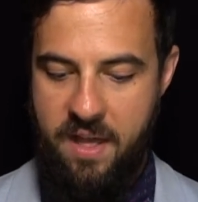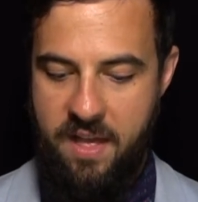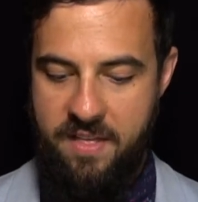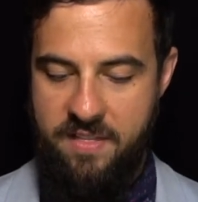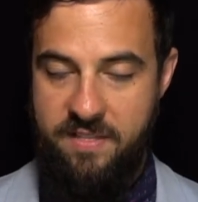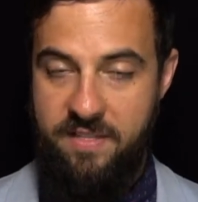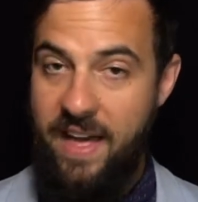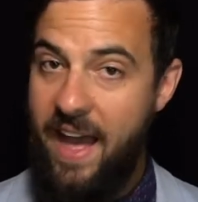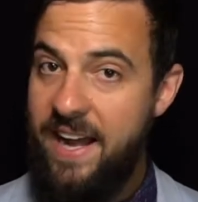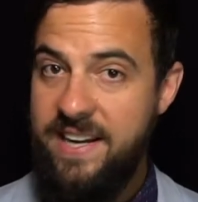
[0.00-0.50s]

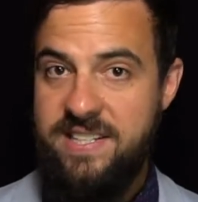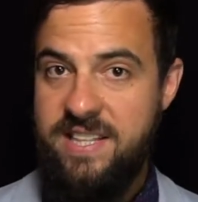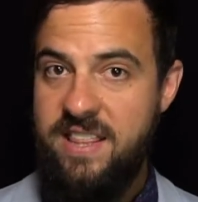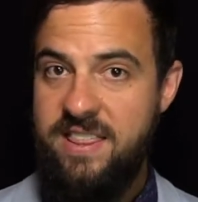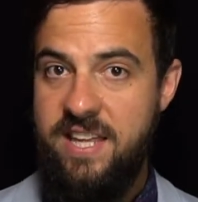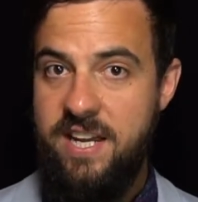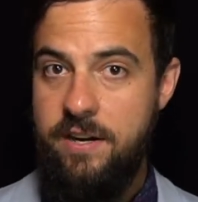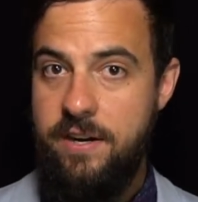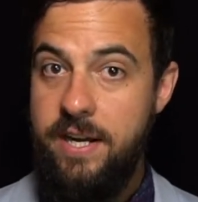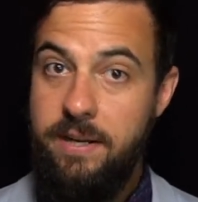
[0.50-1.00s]
That's the
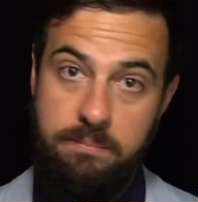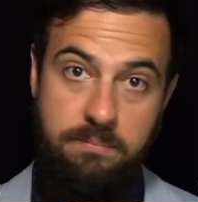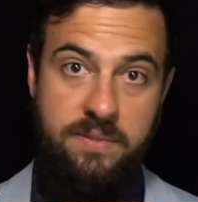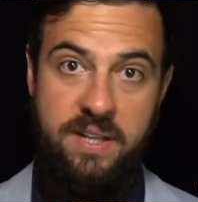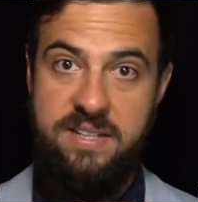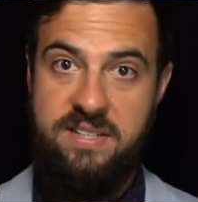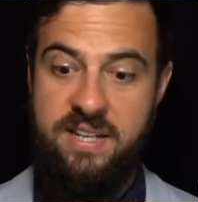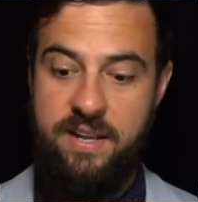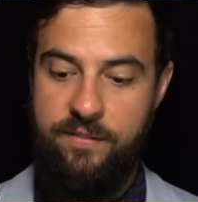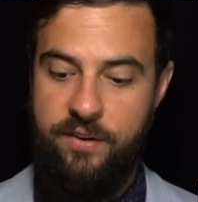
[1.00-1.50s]
theory.
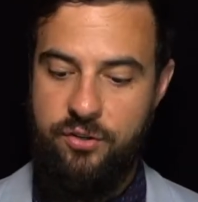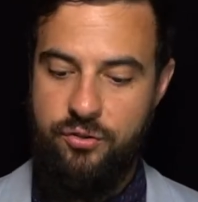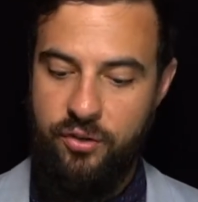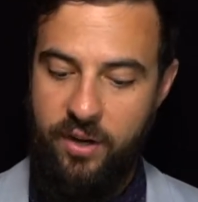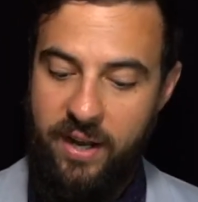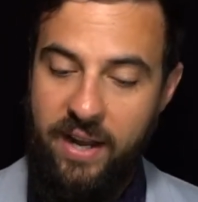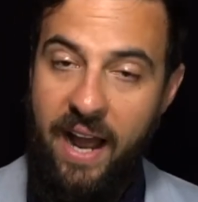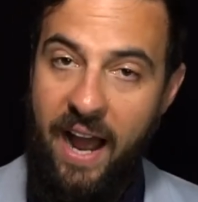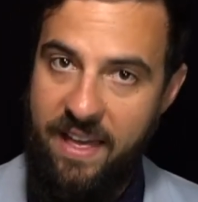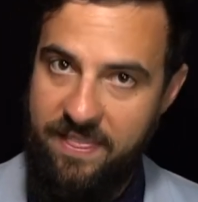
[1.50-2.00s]
Let's give it a
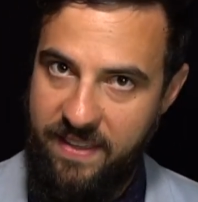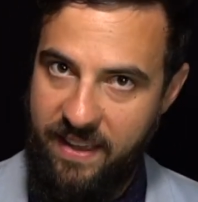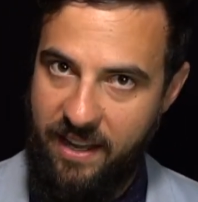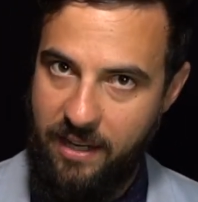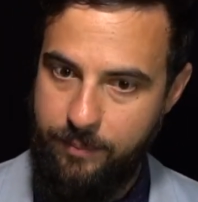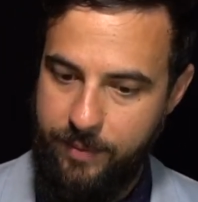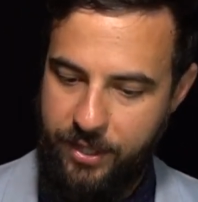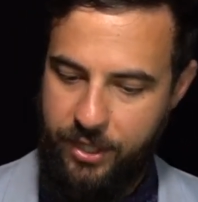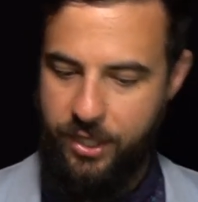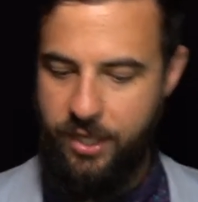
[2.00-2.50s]
try. I think
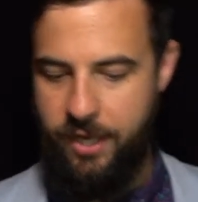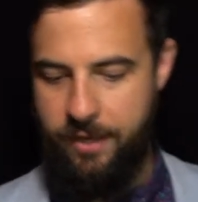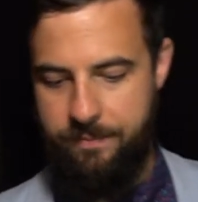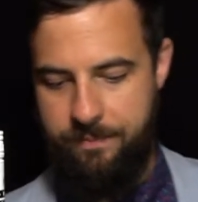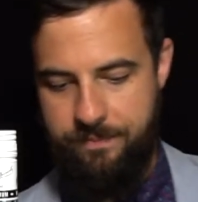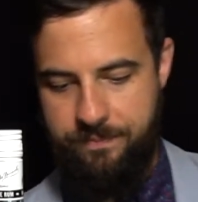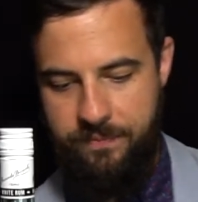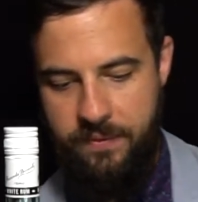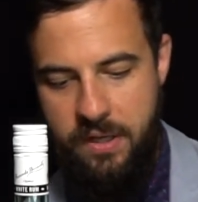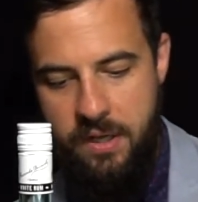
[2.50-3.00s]
it'll be good.
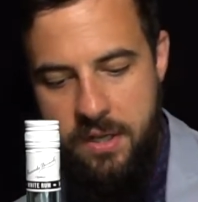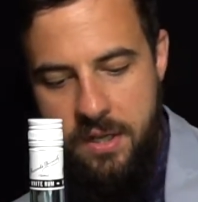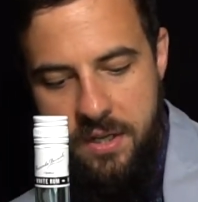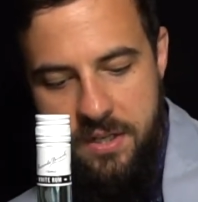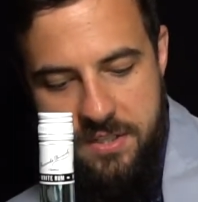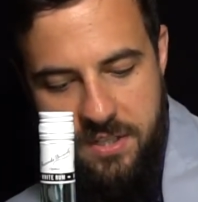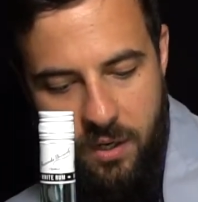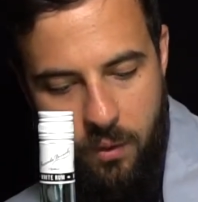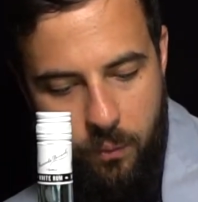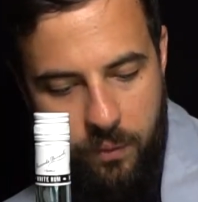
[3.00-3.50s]

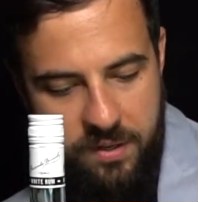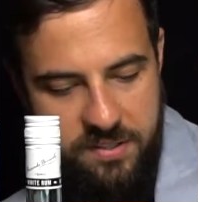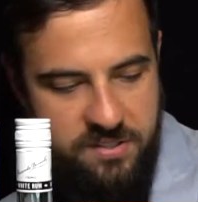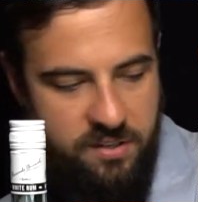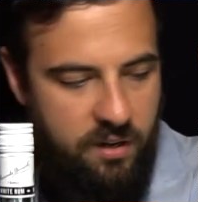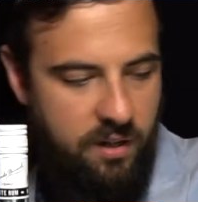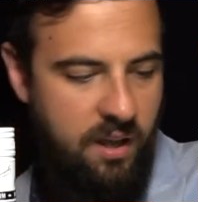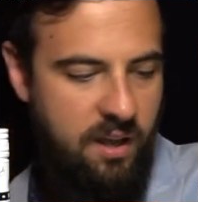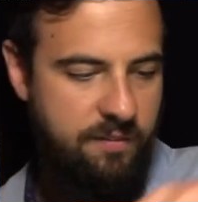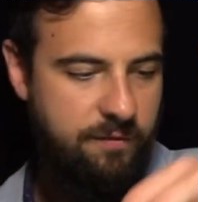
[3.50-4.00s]
So we're going to
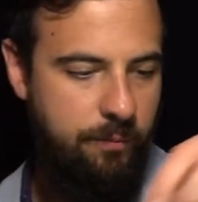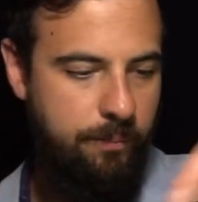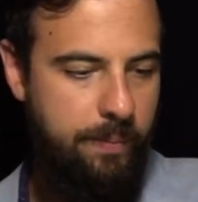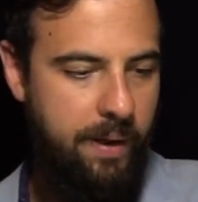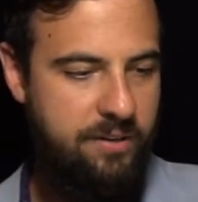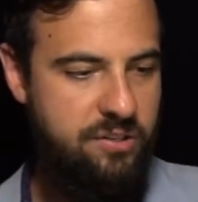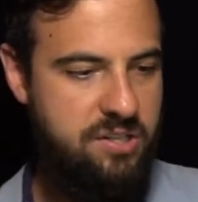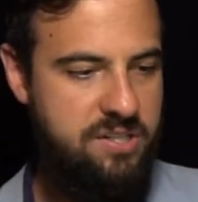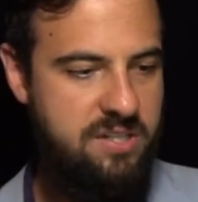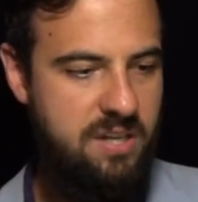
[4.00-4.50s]
start off
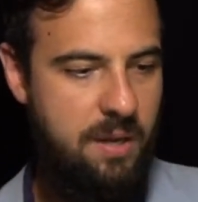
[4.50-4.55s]
by just